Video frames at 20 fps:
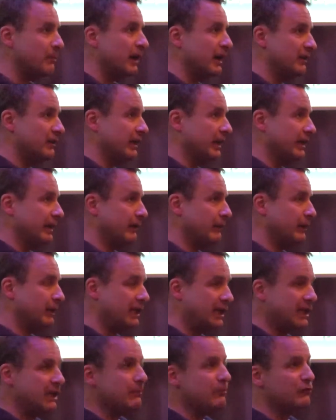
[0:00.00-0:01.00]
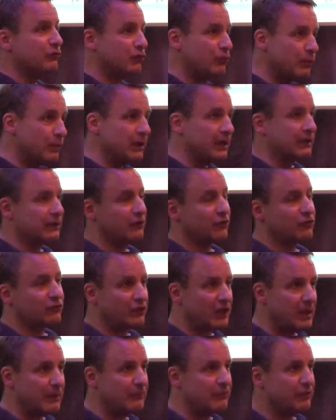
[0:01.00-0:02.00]
by data. We keep doing the
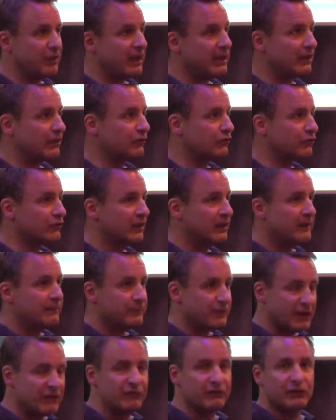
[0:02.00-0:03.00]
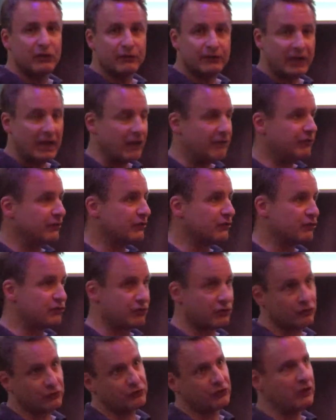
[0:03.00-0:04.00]
same things even though the evidence
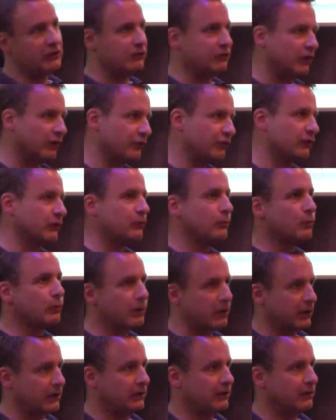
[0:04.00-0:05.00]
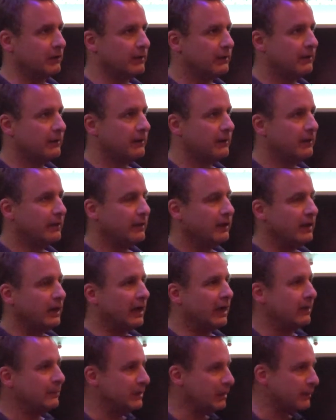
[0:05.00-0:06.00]
shows it doesn't work.
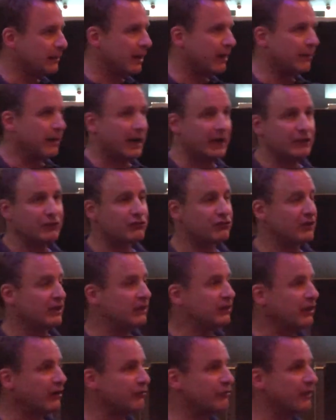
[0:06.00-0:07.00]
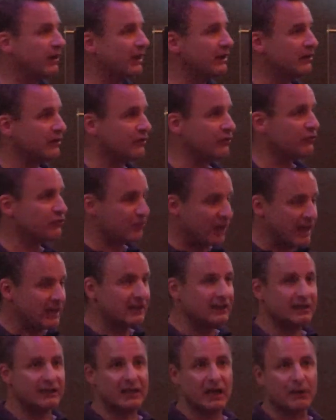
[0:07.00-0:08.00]
You know how Einstein defined
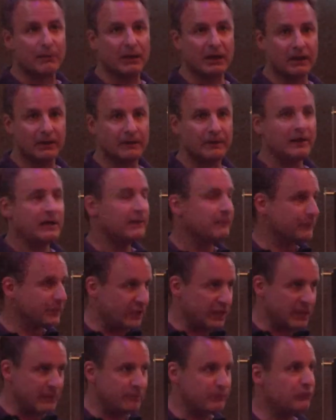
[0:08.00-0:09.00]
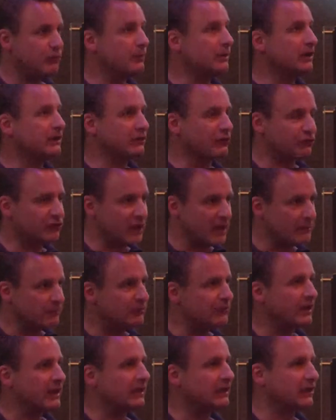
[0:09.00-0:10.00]
insanity that way? Keep doing the same
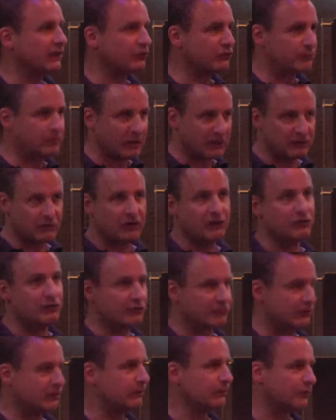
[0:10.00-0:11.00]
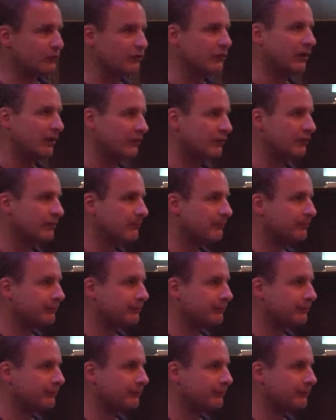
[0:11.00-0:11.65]
thing and expect a different result.